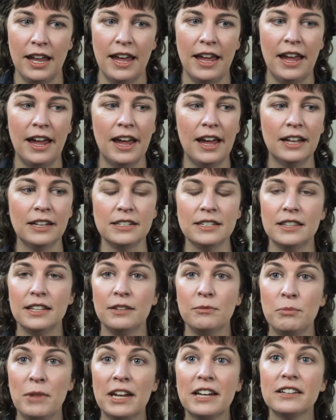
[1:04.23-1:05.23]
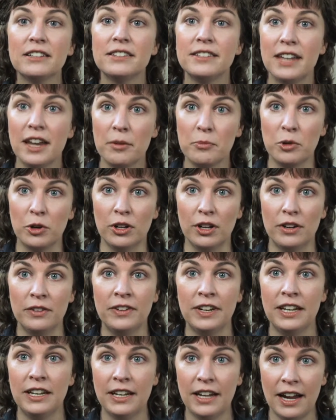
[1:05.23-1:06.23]
And then make a sample of
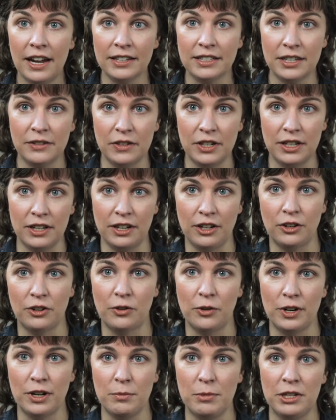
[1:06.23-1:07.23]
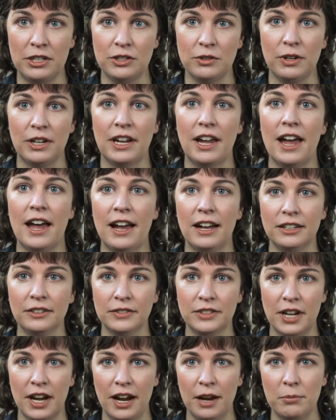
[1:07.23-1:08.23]
any activity that you're going to be doing ahead of
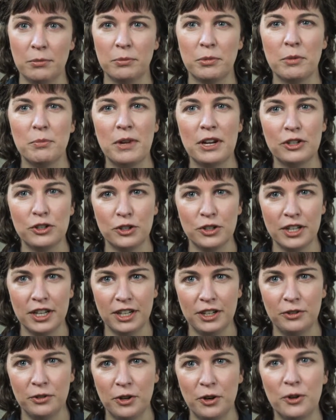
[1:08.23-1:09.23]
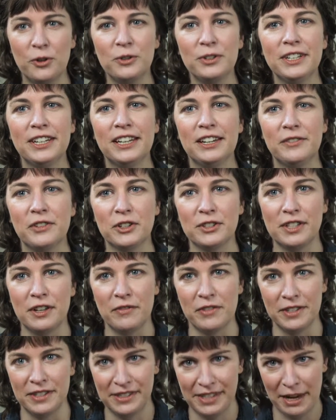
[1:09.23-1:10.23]
time. But make sure that you only give yourself
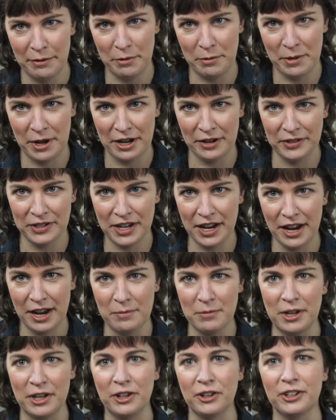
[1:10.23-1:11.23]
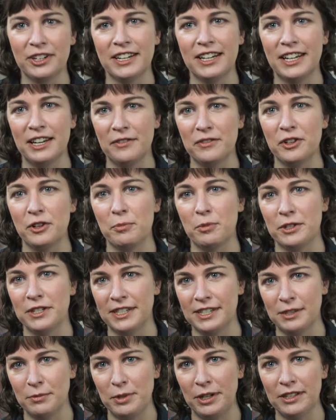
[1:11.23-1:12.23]
the same amount of time that you're going to give your
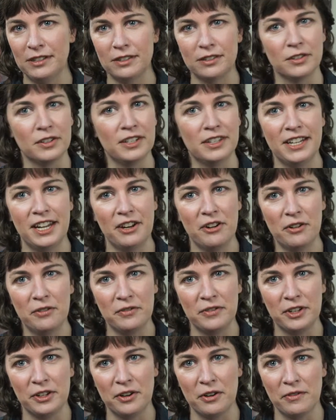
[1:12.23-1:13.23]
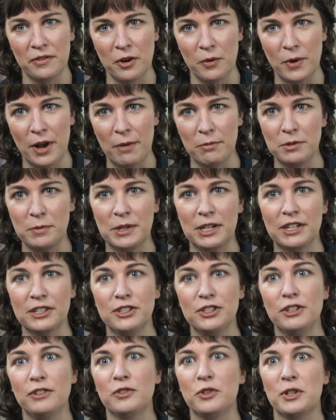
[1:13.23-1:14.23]
participants so that they don't feel overwhelmed because
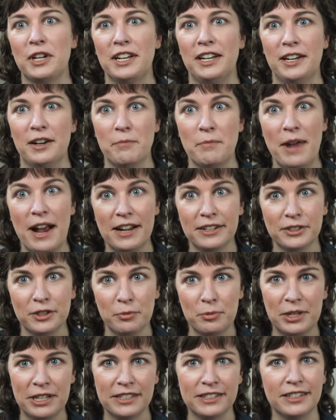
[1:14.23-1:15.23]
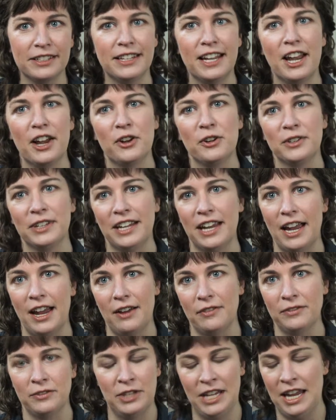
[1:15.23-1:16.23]
you've created a masterpiece that they only
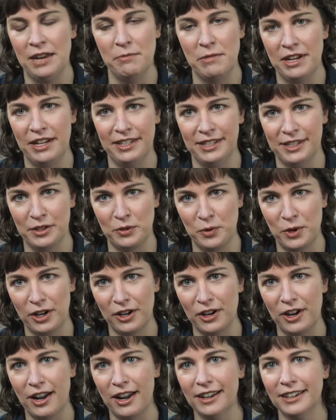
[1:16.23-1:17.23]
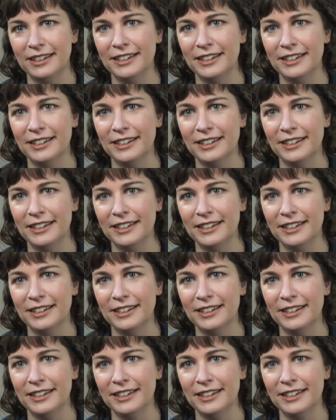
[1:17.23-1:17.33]
have 10 minutes to work on.